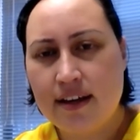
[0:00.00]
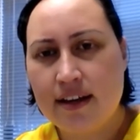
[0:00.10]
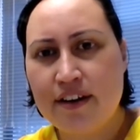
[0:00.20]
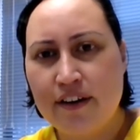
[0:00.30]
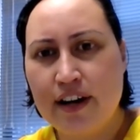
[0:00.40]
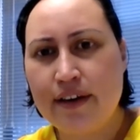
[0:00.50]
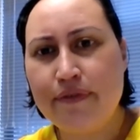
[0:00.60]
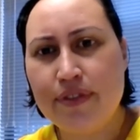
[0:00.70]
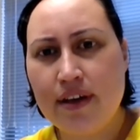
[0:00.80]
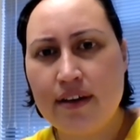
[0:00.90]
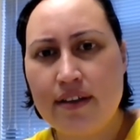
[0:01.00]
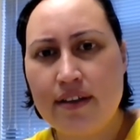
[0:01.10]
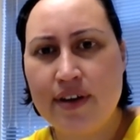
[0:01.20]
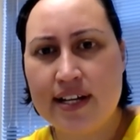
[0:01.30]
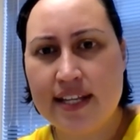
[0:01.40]
you know, lift the,
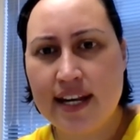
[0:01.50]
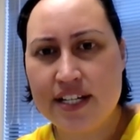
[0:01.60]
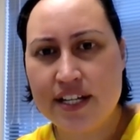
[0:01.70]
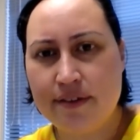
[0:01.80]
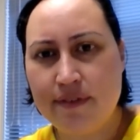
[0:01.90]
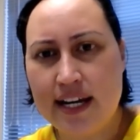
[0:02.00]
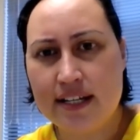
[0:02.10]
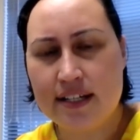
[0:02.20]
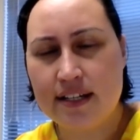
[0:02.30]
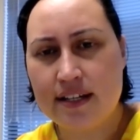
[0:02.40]
the vaccination rate?